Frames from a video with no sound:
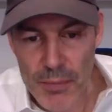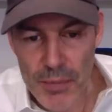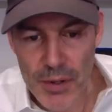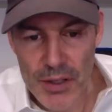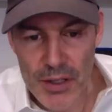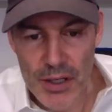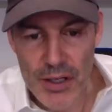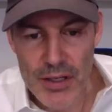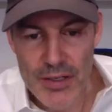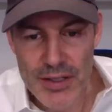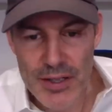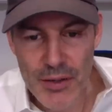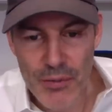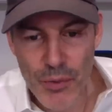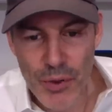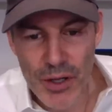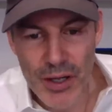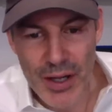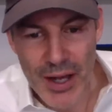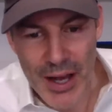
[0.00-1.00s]
opinion, is that
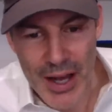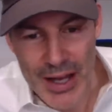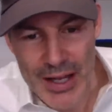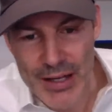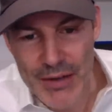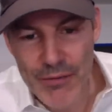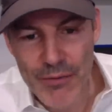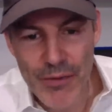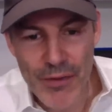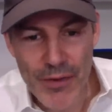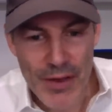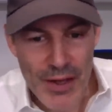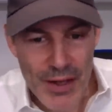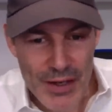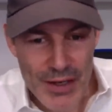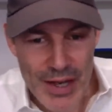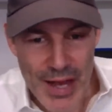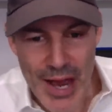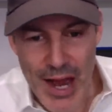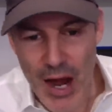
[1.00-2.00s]
we're kind of
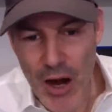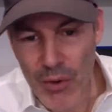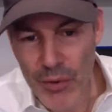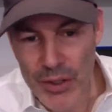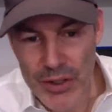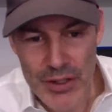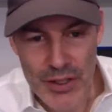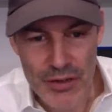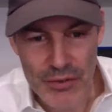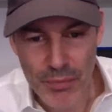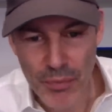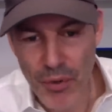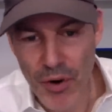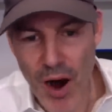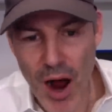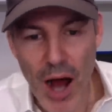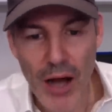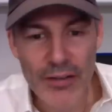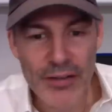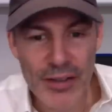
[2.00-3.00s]
now in this
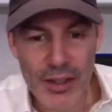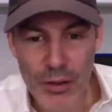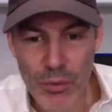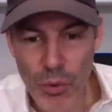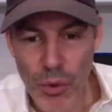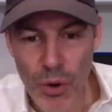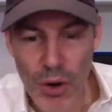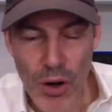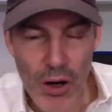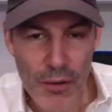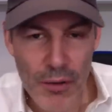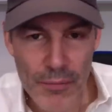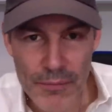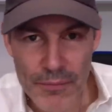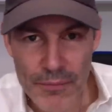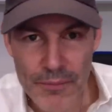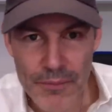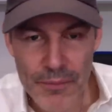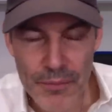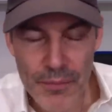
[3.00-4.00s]
proxy war
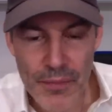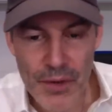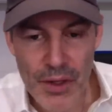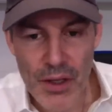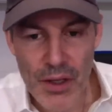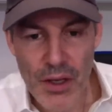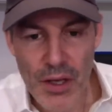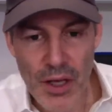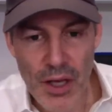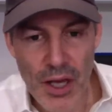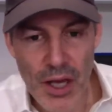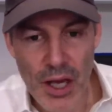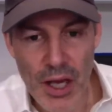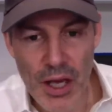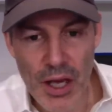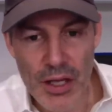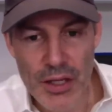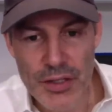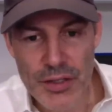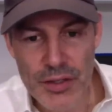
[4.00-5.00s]

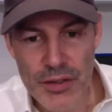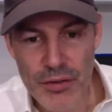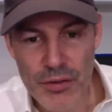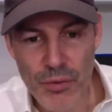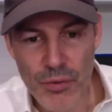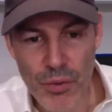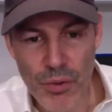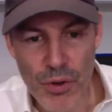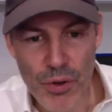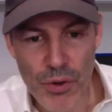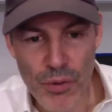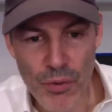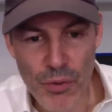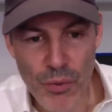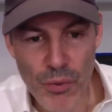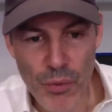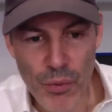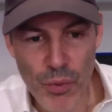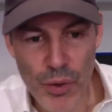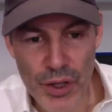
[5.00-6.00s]
and we're
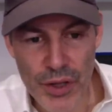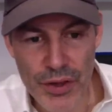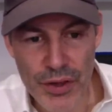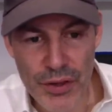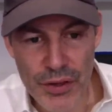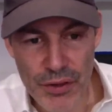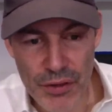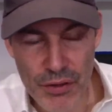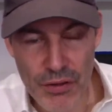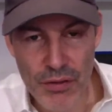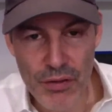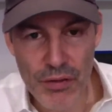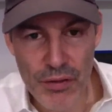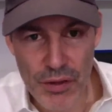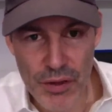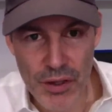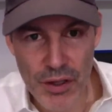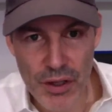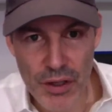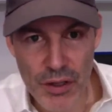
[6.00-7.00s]
with
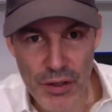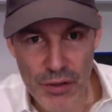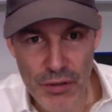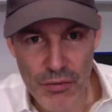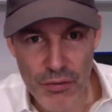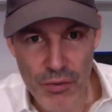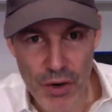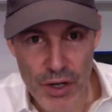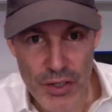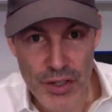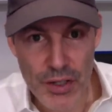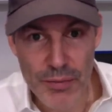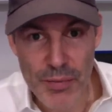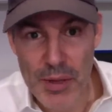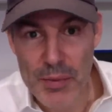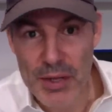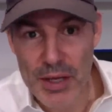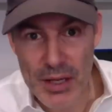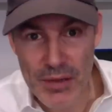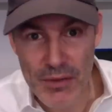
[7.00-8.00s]
the Russia,
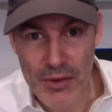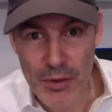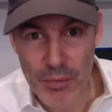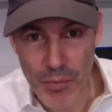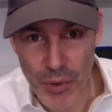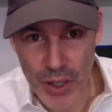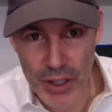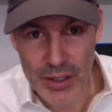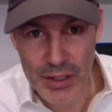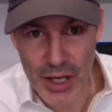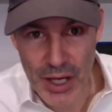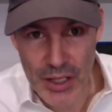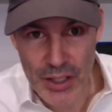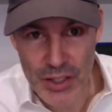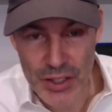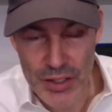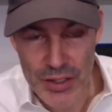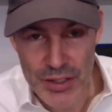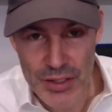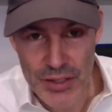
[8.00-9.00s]
maybe even the BRIC
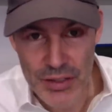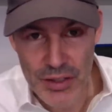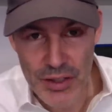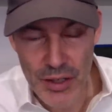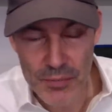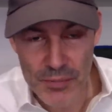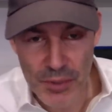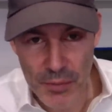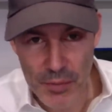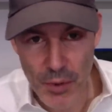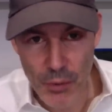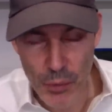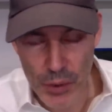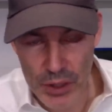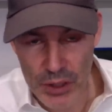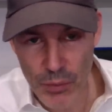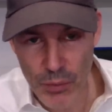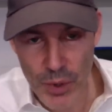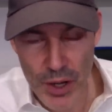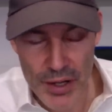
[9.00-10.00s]
nations. I'm talking about we,
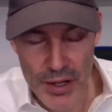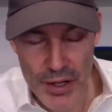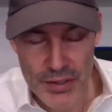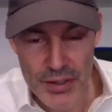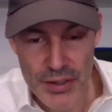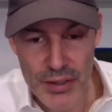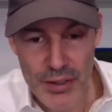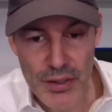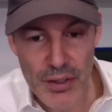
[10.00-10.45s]
the West.